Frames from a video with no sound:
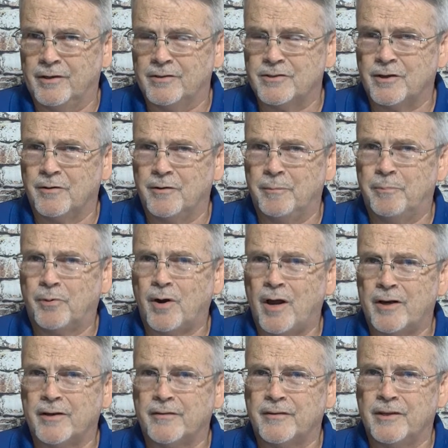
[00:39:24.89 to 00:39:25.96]
So the
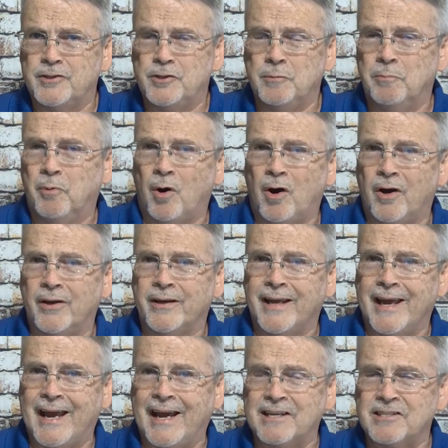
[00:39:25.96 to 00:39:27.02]
product that you bought
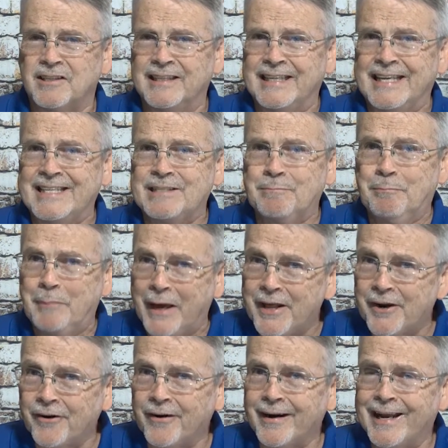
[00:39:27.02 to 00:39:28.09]
actually gets
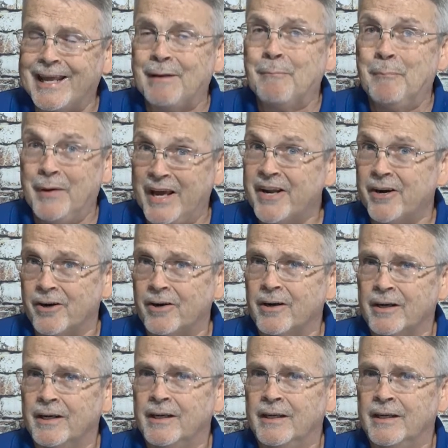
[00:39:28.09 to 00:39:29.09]
better and better.